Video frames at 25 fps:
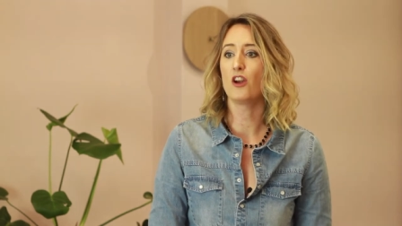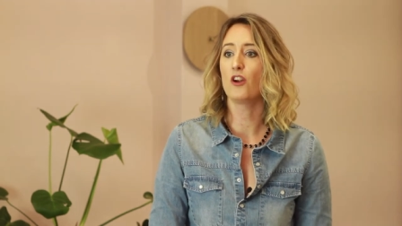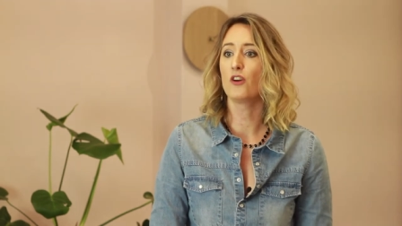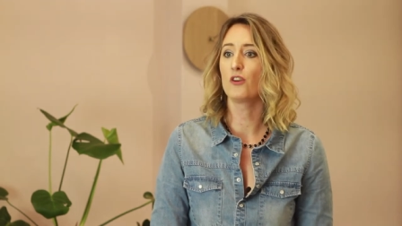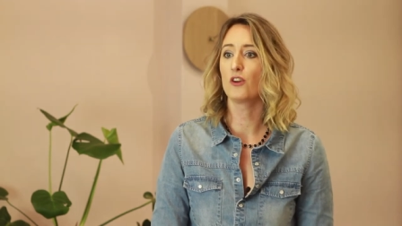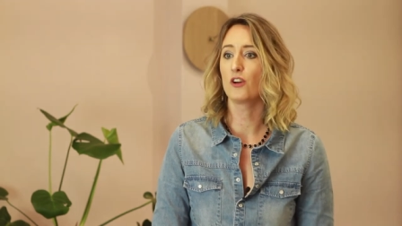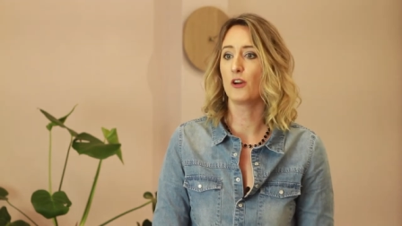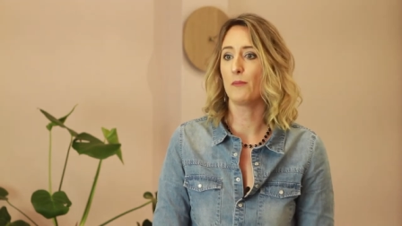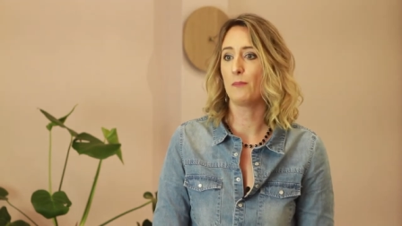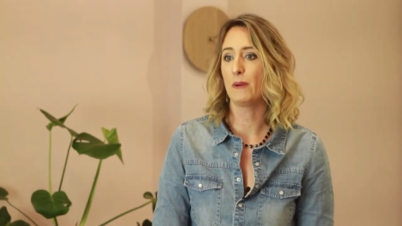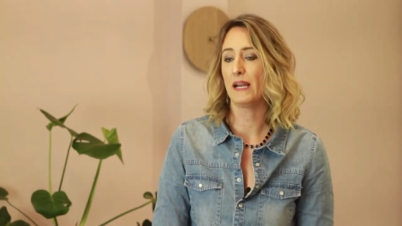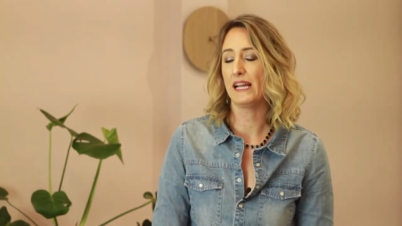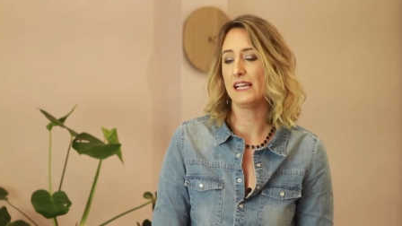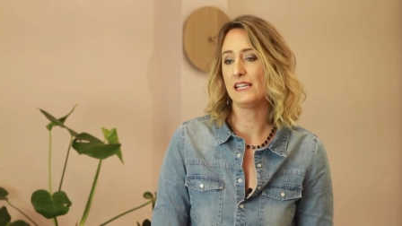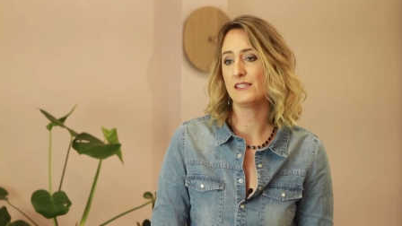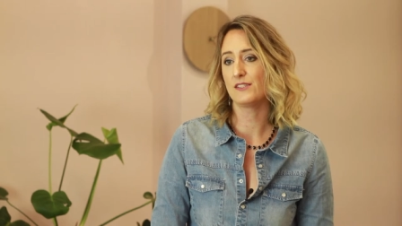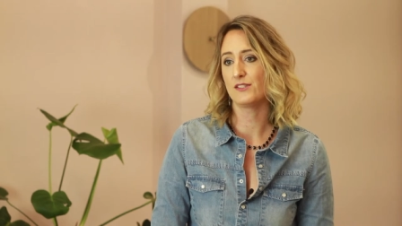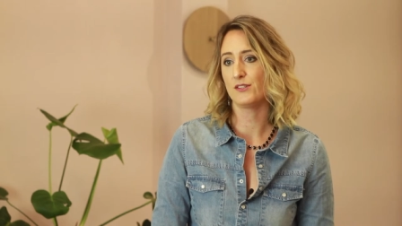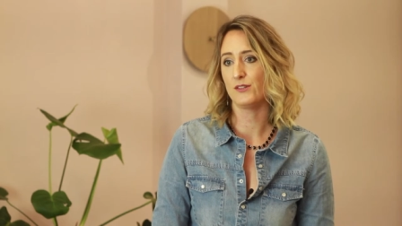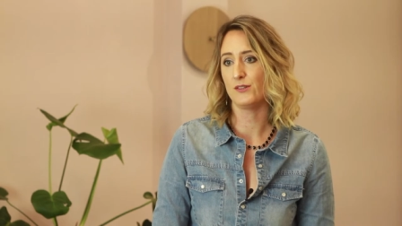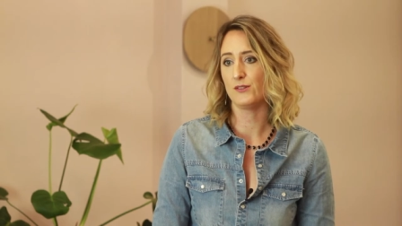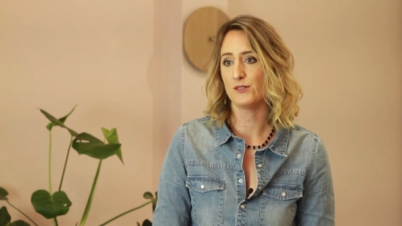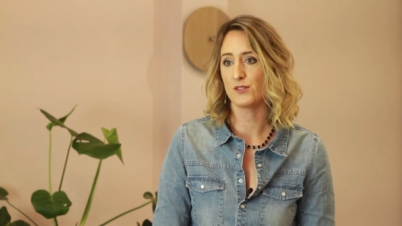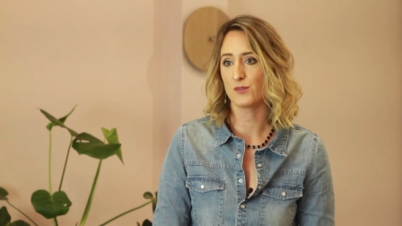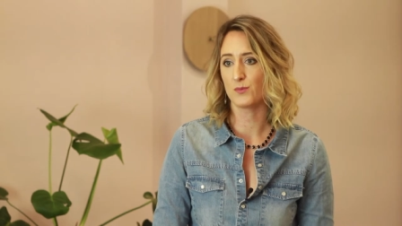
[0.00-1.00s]
longer play
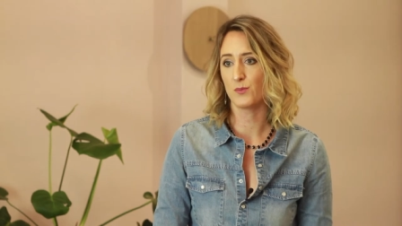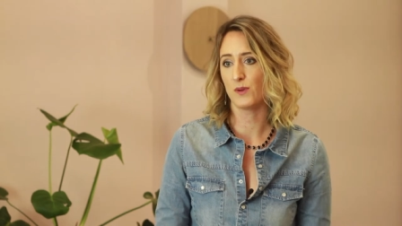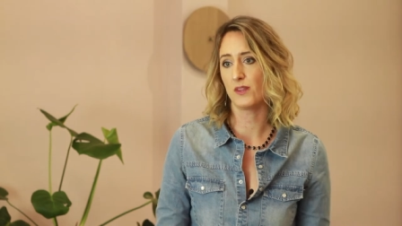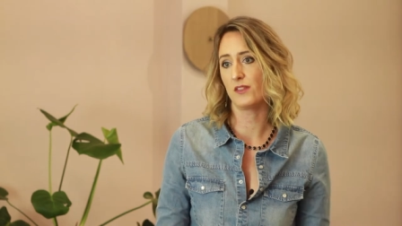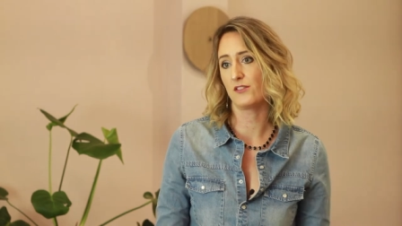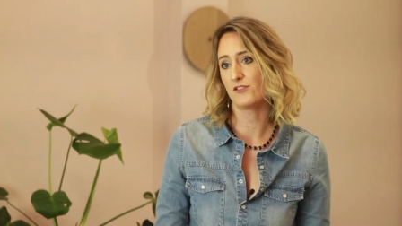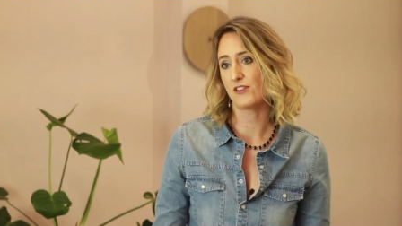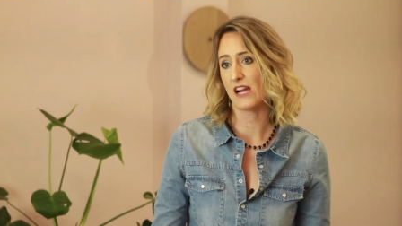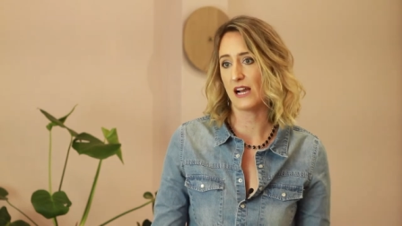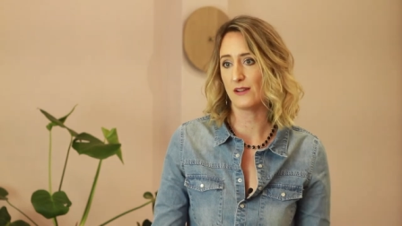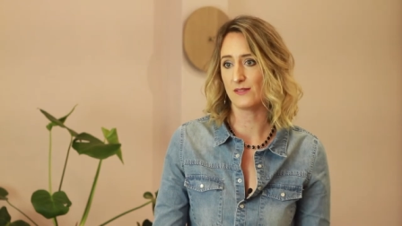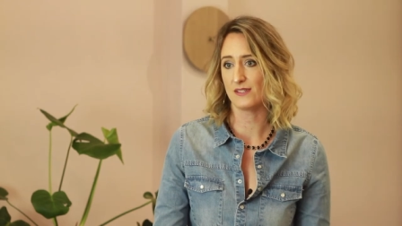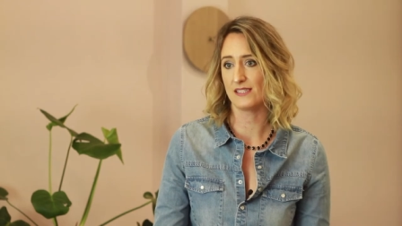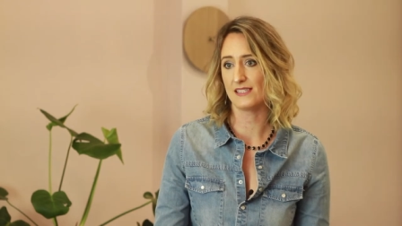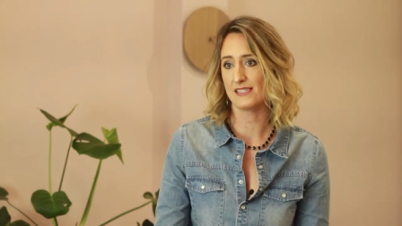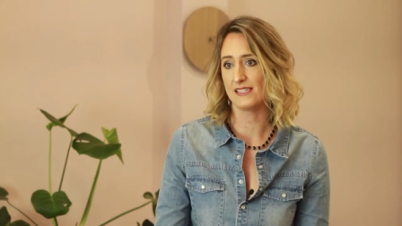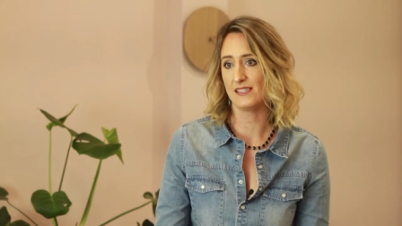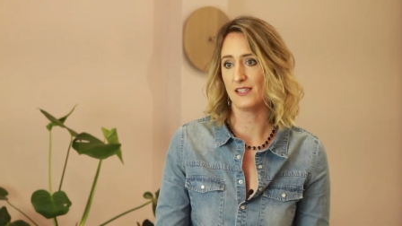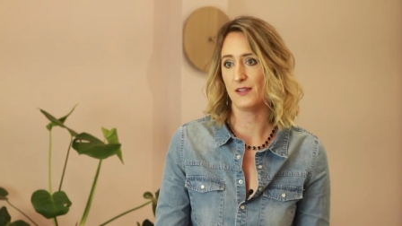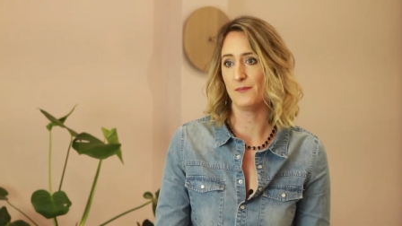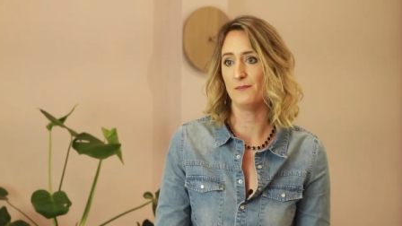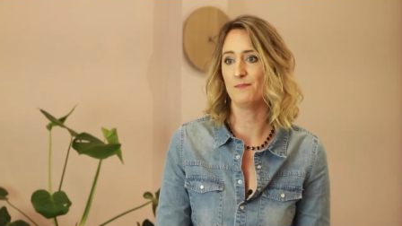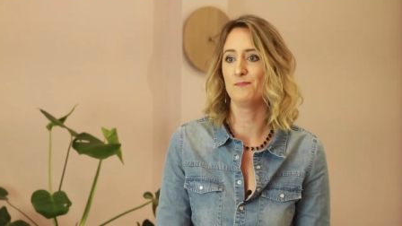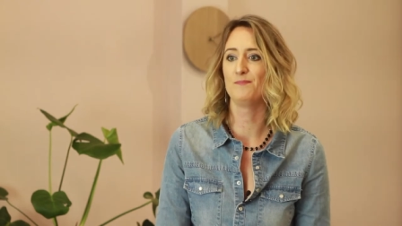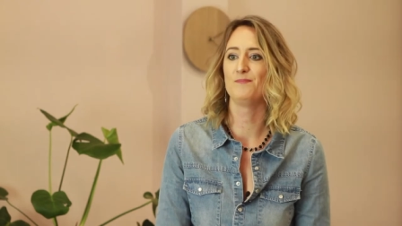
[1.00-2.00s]
suits with trousers
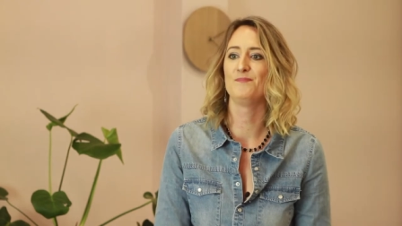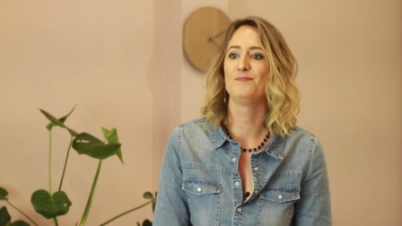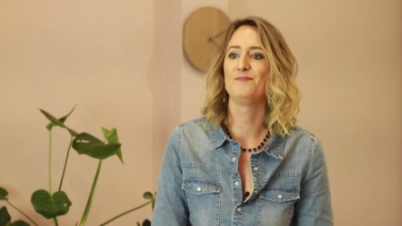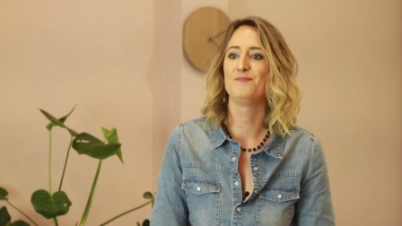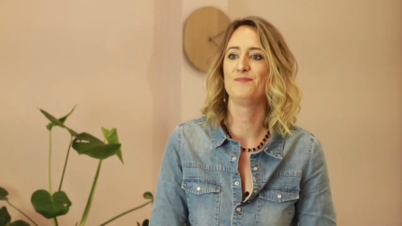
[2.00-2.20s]
in them.